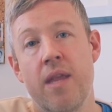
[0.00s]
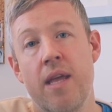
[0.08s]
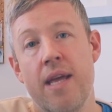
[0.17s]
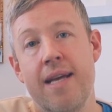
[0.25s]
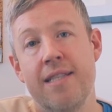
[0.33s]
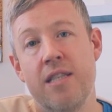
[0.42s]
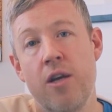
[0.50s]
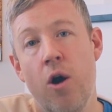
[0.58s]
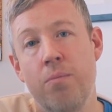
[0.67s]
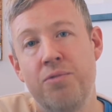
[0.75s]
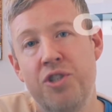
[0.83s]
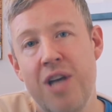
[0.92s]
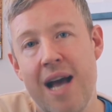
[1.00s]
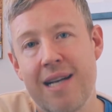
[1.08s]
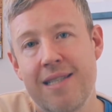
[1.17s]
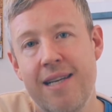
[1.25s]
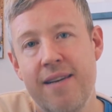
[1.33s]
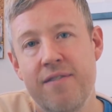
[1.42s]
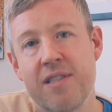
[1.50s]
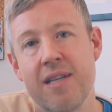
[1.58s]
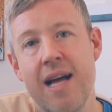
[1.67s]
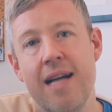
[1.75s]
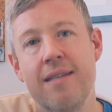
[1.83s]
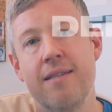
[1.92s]
is the objectives
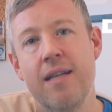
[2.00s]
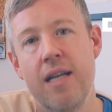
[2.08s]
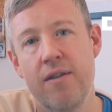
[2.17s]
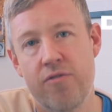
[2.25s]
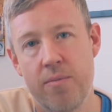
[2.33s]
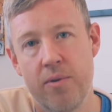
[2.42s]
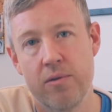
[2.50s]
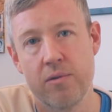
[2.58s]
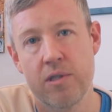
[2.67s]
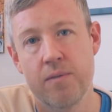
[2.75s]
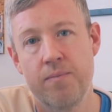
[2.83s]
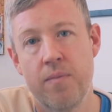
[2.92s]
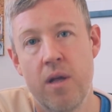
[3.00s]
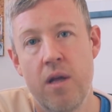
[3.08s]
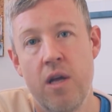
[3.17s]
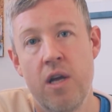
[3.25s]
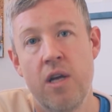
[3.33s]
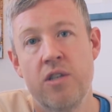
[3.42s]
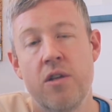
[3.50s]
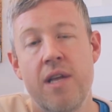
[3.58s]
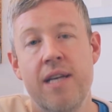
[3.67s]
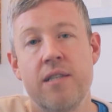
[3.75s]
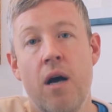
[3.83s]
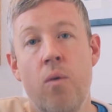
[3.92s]
and deliverables. So
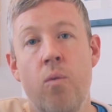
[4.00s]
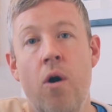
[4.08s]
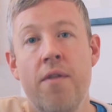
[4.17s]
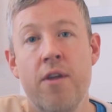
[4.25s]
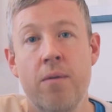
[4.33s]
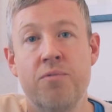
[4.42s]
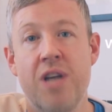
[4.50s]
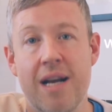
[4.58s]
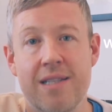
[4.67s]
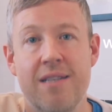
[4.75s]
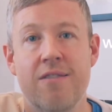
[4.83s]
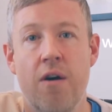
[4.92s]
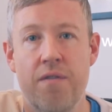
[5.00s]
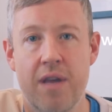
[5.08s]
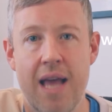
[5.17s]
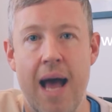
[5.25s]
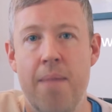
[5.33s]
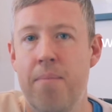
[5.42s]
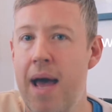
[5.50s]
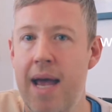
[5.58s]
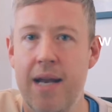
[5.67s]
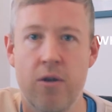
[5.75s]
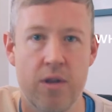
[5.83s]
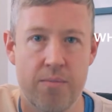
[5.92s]
these are, what are the objectives of the
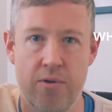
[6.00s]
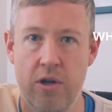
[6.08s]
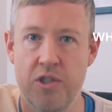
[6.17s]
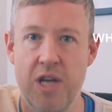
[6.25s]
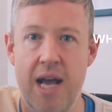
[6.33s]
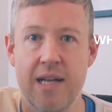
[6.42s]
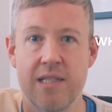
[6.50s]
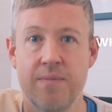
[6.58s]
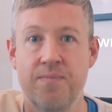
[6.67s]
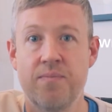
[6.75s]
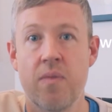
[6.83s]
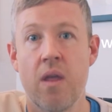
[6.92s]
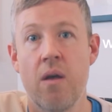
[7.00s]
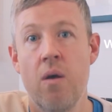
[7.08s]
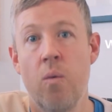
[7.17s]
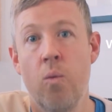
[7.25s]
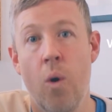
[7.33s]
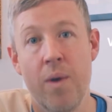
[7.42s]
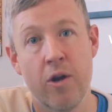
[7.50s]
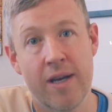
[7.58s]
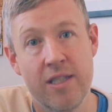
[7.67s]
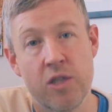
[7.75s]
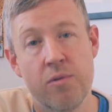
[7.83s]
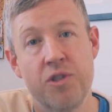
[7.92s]
campaign or the project, what we're
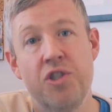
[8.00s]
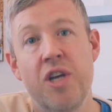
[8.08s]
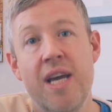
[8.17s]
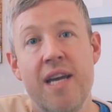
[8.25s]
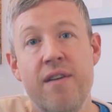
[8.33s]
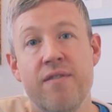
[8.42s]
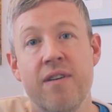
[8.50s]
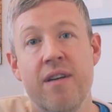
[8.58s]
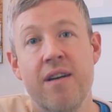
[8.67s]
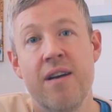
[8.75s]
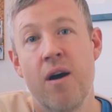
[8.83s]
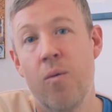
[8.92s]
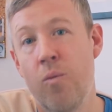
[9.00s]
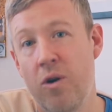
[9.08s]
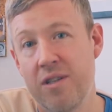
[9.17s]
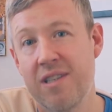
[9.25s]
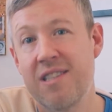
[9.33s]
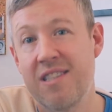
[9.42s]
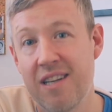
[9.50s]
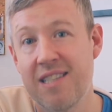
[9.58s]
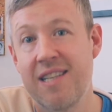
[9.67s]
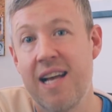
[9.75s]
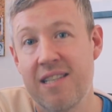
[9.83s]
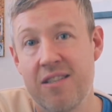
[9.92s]
looking to achieve, and what does
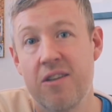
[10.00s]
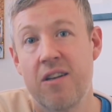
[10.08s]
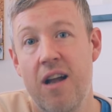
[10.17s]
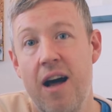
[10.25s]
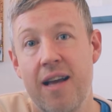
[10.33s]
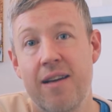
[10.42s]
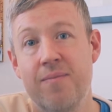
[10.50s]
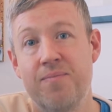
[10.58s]
success look like?